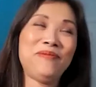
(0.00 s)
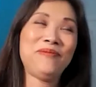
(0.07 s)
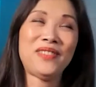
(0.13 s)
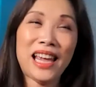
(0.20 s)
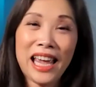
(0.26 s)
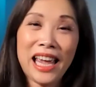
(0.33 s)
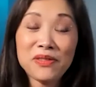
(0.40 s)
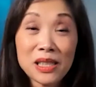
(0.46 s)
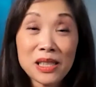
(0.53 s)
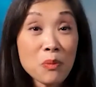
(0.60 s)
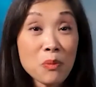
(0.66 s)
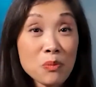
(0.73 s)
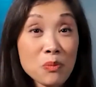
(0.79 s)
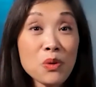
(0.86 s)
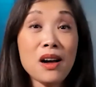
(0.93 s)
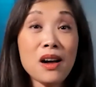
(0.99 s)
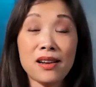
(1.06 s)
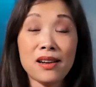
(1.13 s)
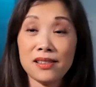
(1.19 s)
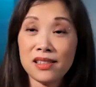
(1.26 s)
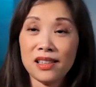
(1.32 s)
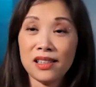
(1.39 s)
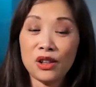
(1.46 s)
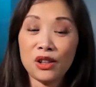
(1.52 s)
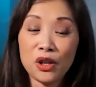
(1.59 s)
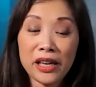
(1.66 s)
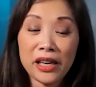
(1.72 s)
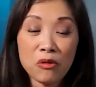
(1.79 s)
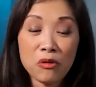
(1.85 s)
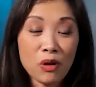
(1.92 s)
If someone was
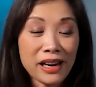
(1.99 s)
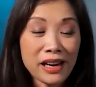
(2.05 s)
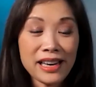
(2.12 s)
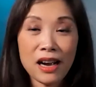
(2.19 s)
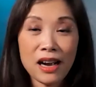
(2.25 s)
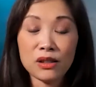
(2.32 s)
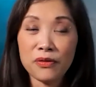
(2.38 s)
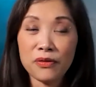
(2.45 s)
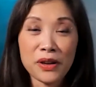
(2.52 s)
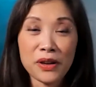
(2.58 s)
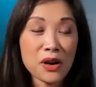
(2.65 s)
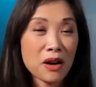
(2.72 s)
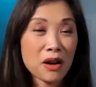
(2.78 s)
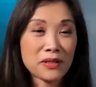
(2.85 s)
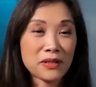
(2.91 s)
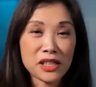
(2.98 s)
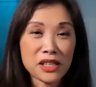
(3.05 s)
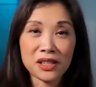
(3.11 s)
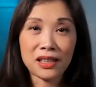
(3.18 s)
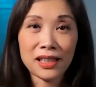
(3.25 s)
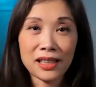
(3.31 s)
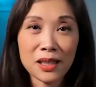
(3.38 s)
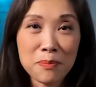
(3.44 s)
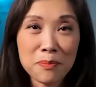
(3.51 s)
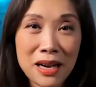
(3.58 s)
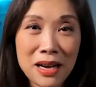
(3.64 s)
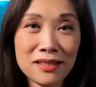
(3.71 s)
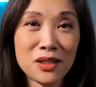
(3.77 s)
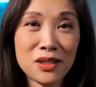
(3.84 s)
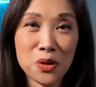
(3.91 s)
looking right now to figure out they should click the
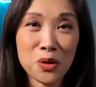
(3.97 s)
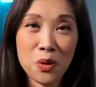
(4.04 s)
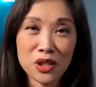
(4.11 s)
button to watch our